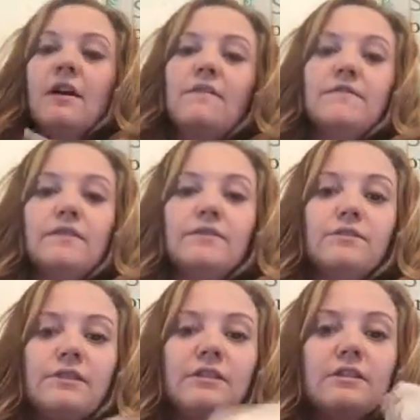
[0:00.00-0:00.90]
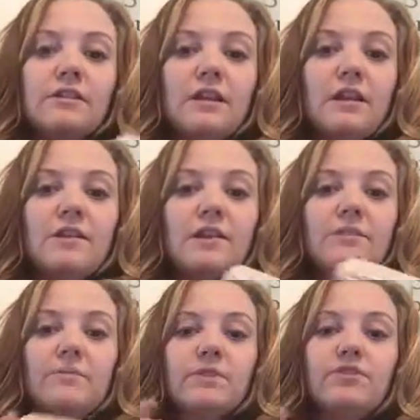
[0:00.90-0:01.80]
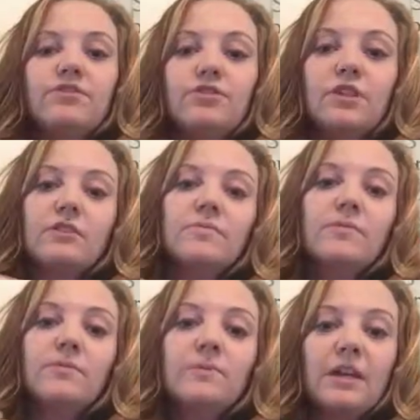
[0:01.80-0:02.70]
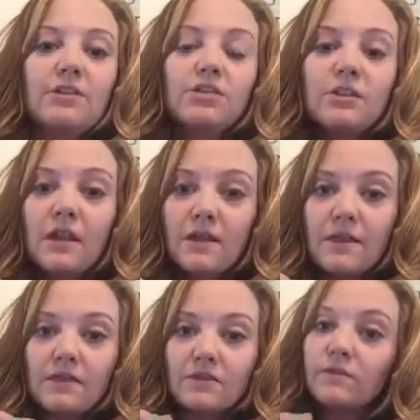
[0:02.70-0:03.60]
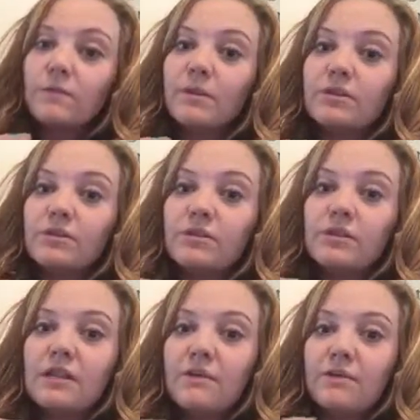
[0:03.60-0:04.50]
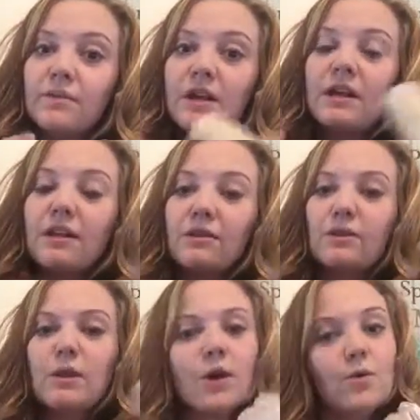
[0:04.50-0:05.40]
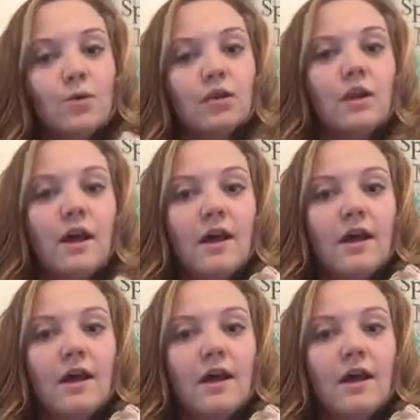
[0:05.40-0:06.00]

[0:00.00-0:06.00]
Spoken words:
of fiddlesticks, and this one is just multiplication, and these are for my students that would be at a lower